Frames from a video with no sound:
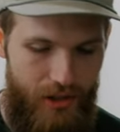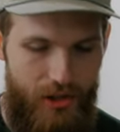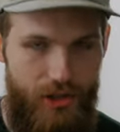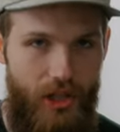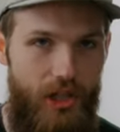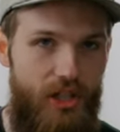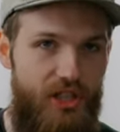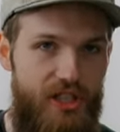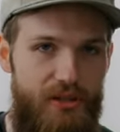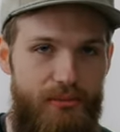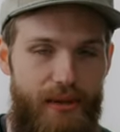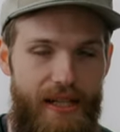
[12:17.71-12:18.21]

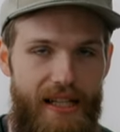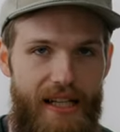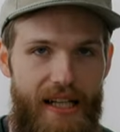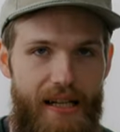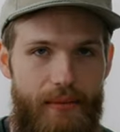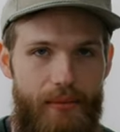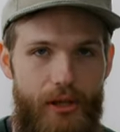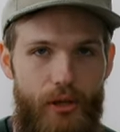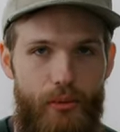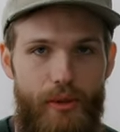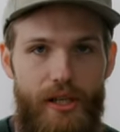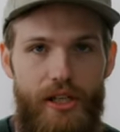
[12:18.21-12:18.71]
charging my
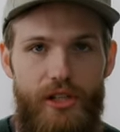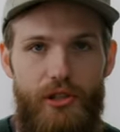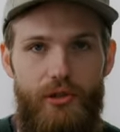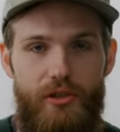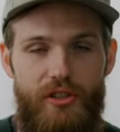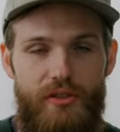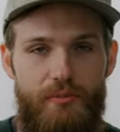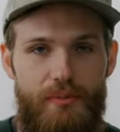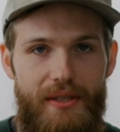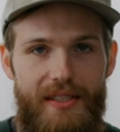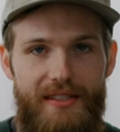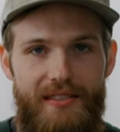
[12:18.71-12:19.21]
camera with
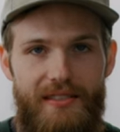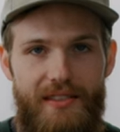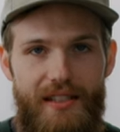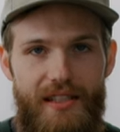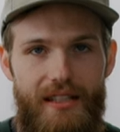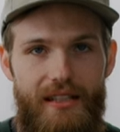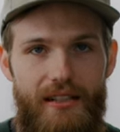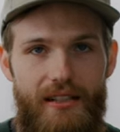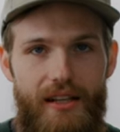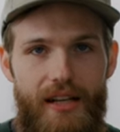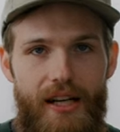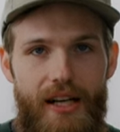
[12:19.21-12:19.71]

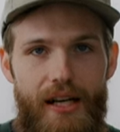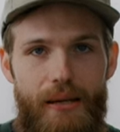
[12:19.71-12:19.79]
USB-C,